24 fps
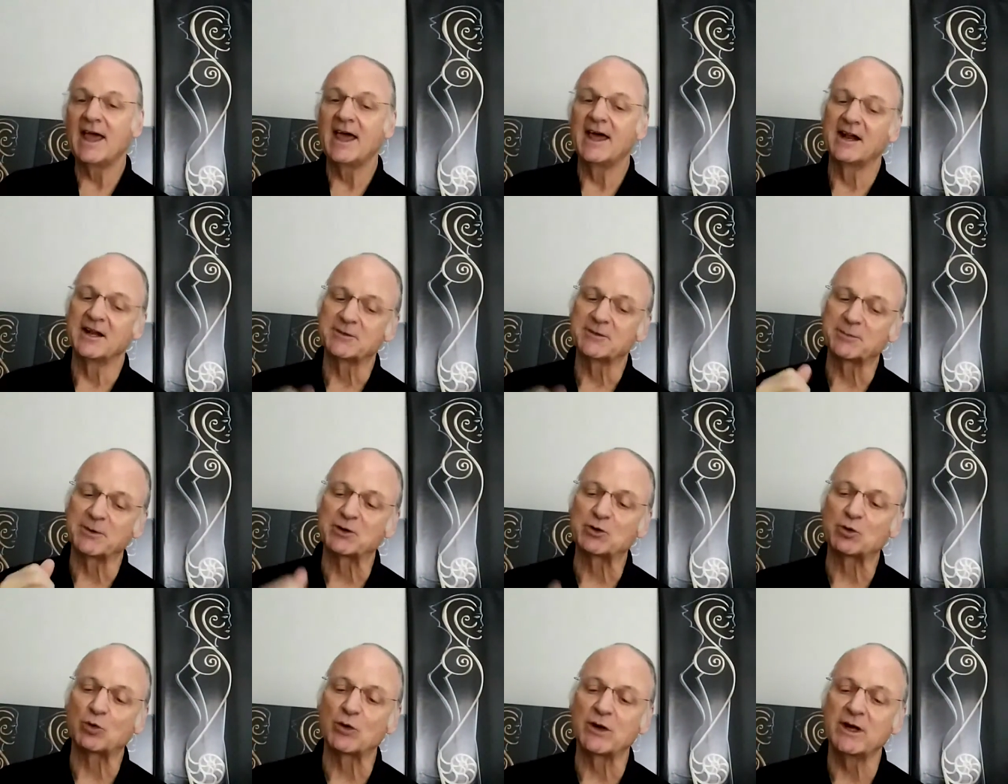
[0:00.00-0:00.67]
And it's
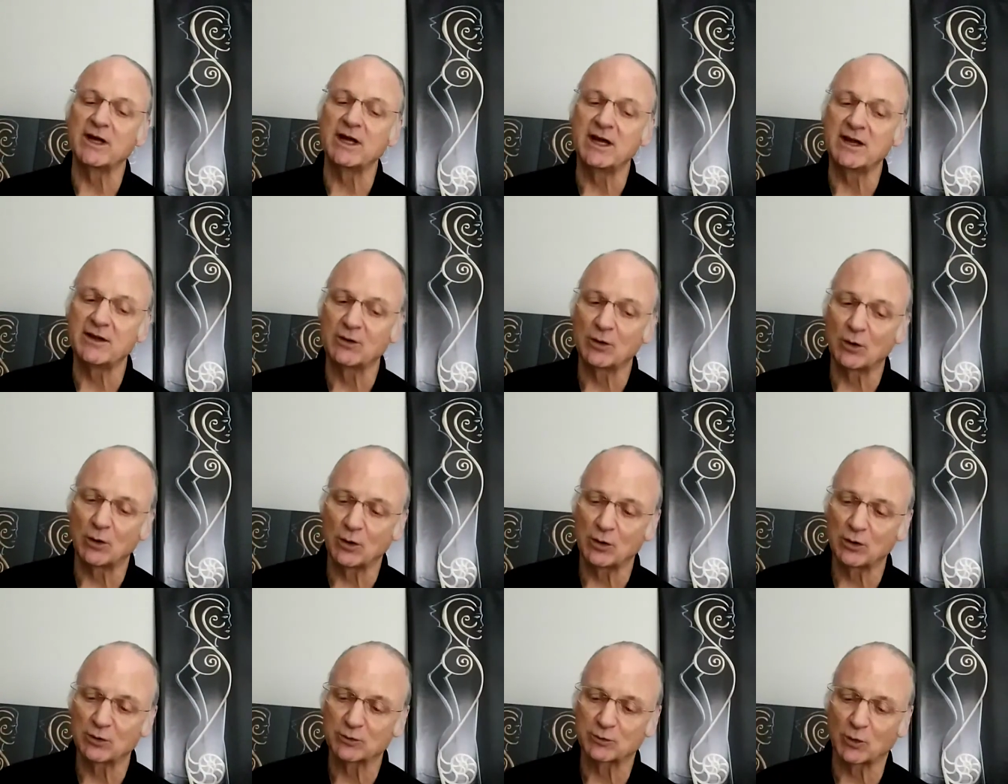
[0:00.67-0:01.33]
between
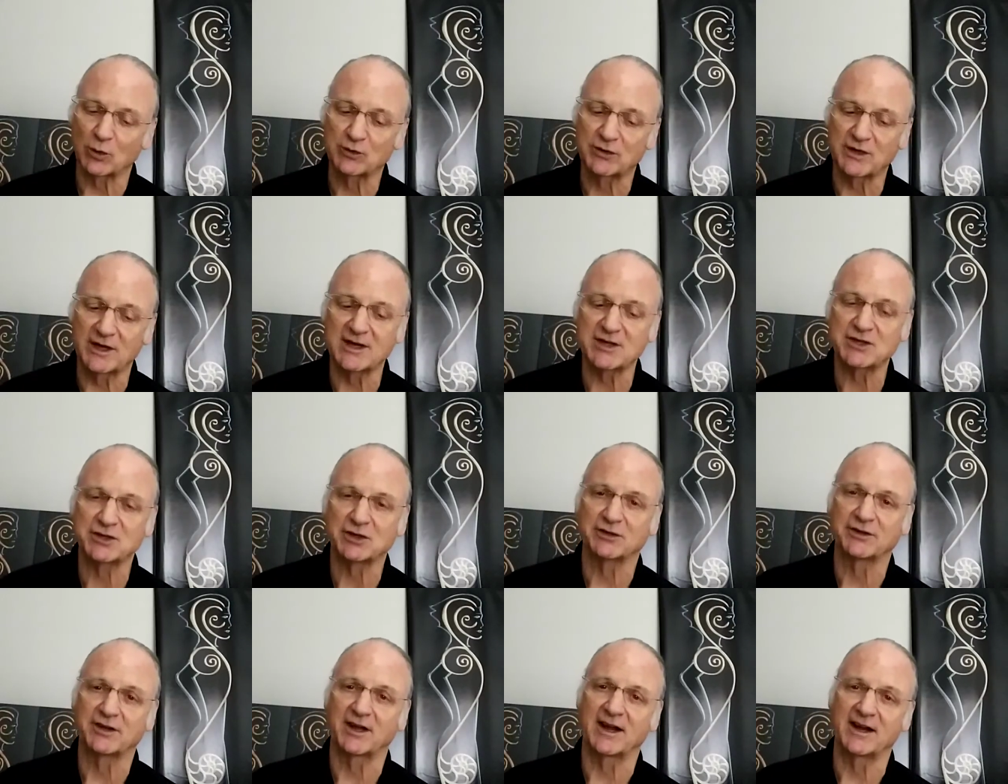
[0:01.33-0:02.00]
those
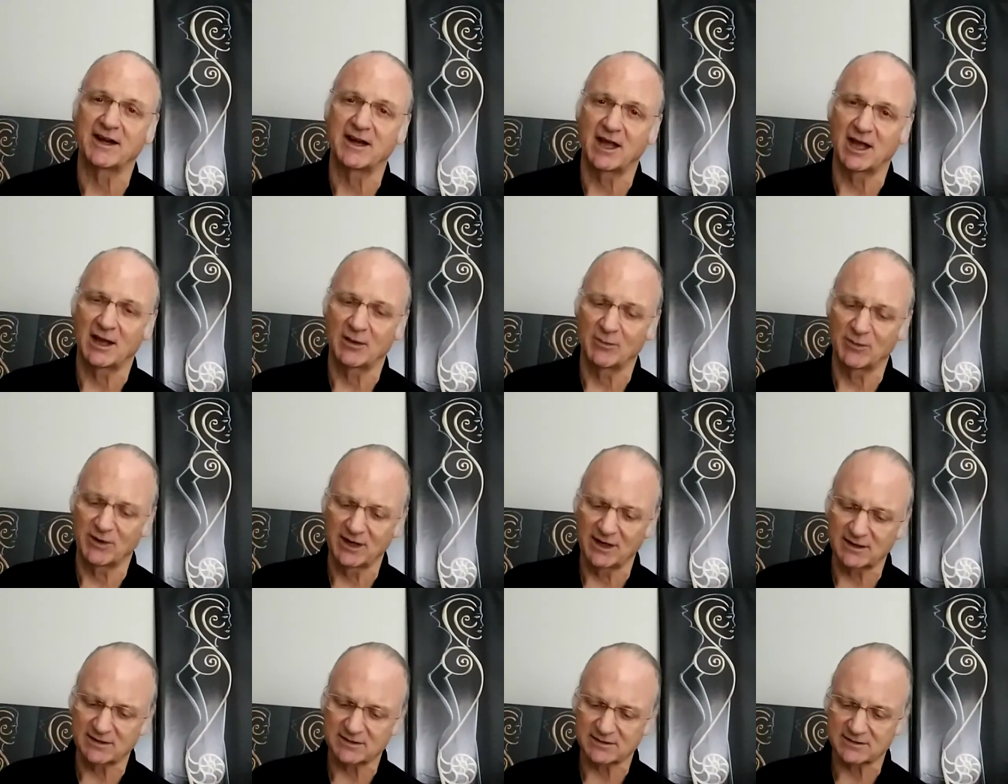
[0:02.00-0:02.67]
rotational
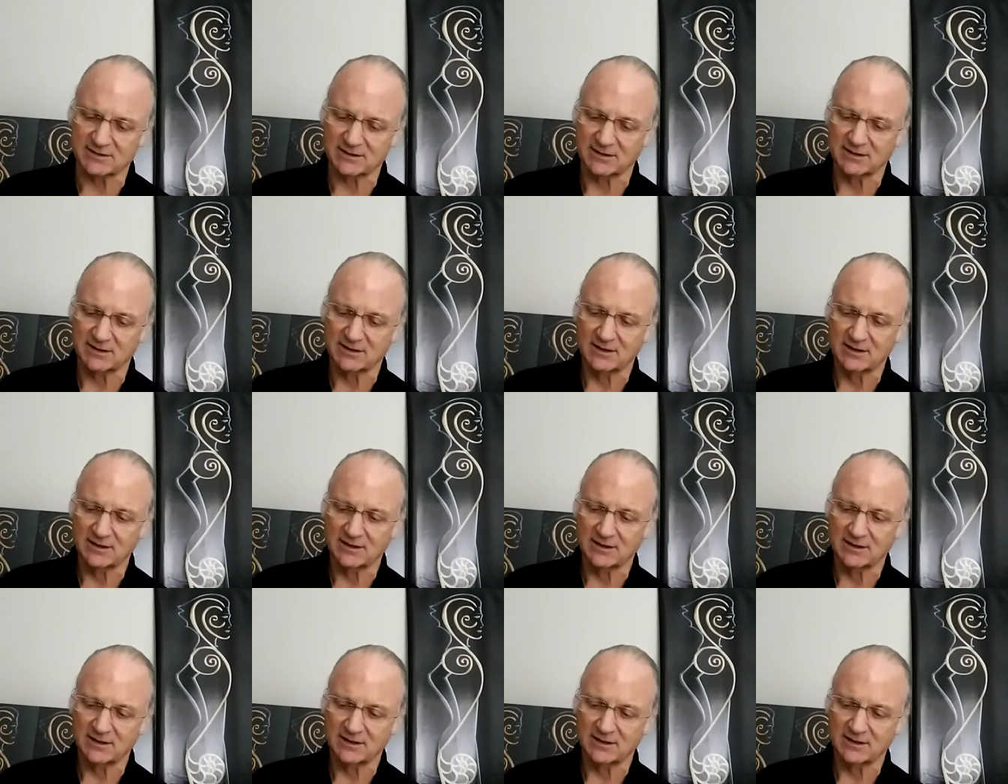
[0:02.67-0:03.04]
dynamics